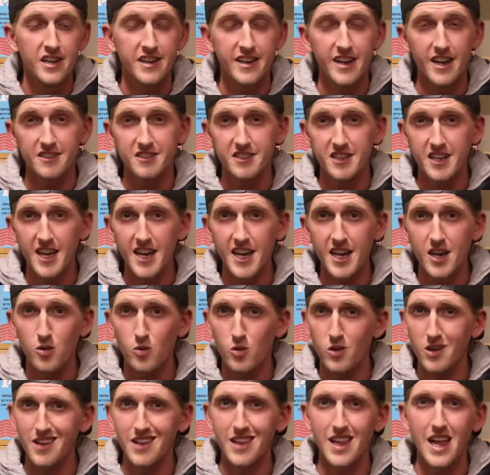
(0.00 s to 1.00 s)
Now today
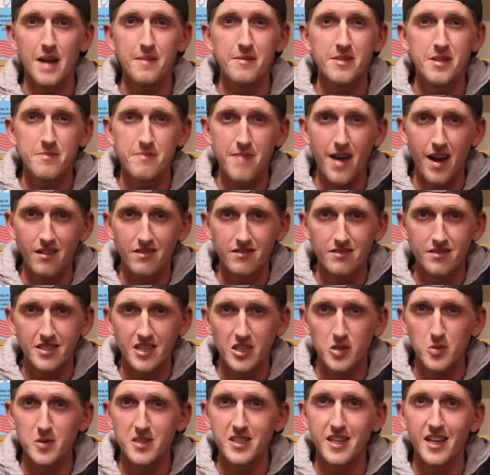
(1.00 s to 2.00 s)
we're climbing the mountains
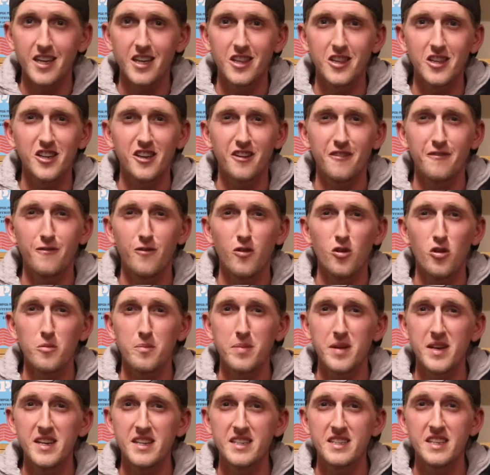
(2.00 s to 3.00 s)
as we take a look at
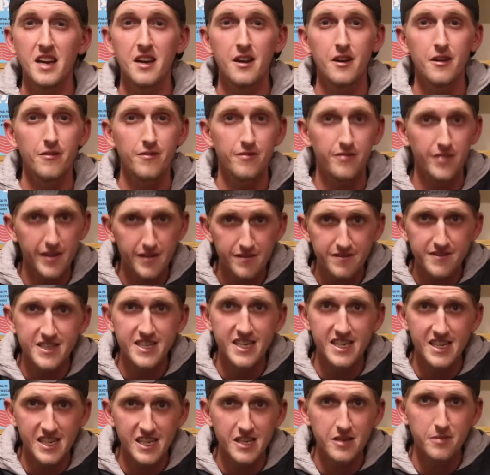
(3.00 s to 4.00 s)
Four Peaks
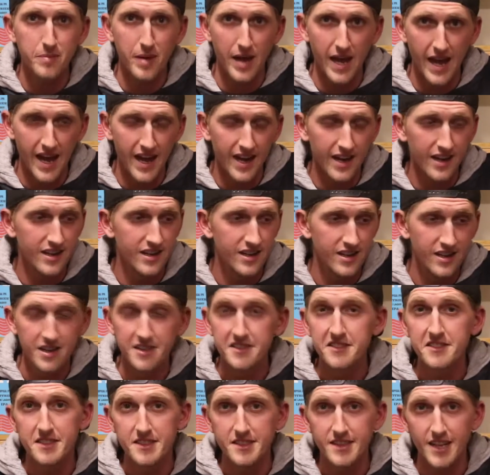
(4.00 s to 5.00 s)
15 pack.
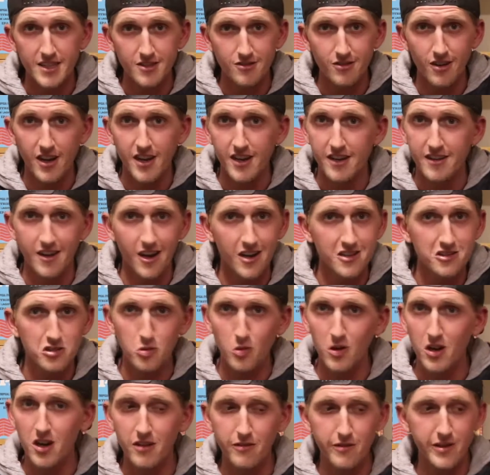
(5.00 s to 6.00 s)
That's right, not
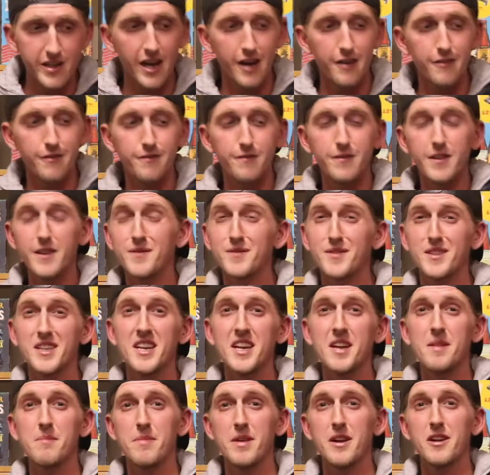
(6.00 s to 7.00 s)
12, we got
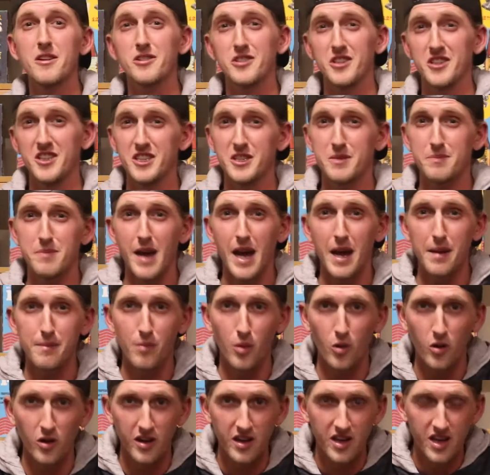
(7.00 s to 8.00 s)
15 beers in this bad
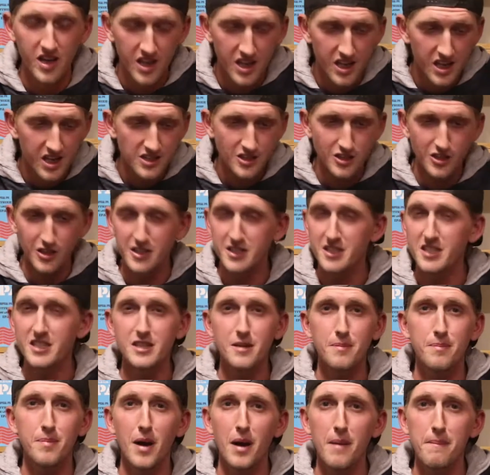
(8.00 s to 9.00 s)
boy. So this is
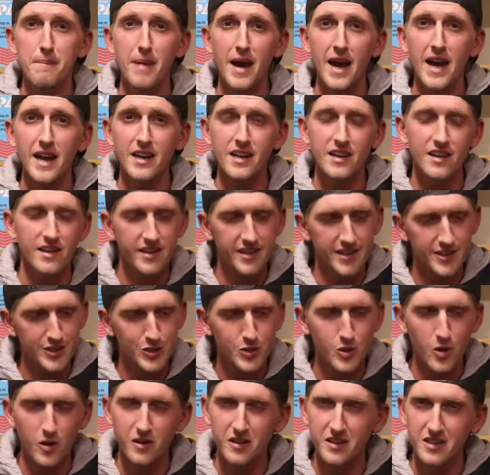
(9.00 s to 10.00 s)
the pub pack, and it's
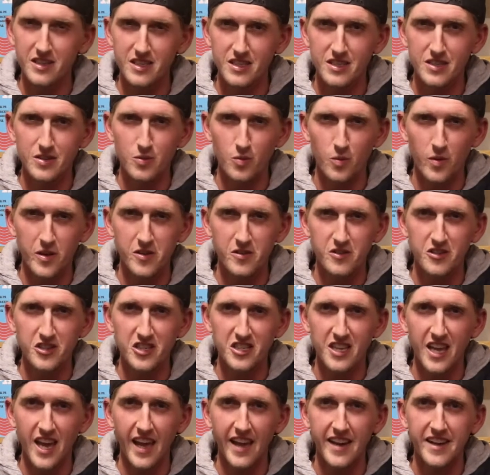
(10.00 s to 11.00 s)
quoted as when you
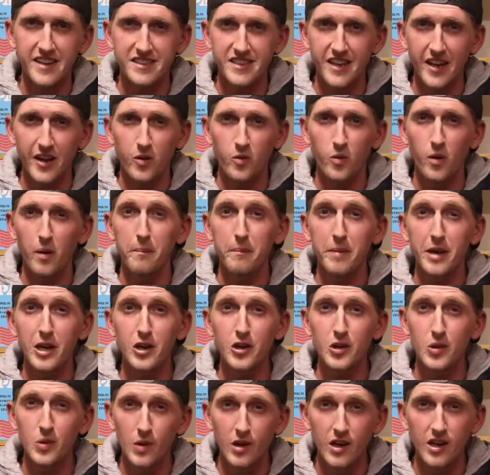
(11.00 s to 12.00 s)
just can't decide on what
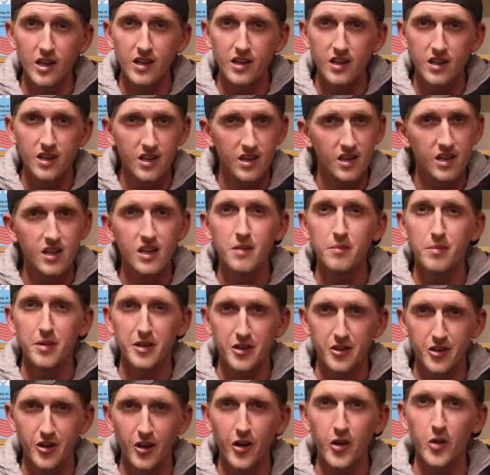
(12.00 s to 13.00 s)
beer you want, but
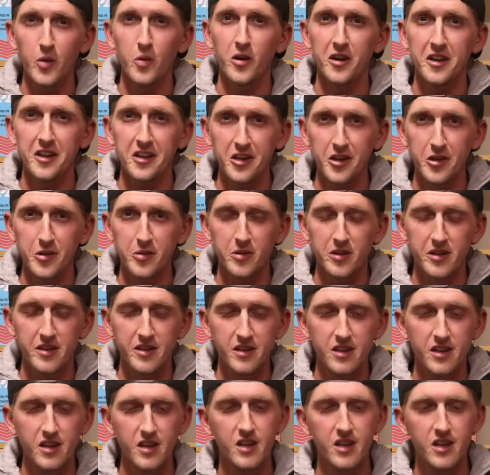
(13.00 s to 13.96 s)
you know you want a good one.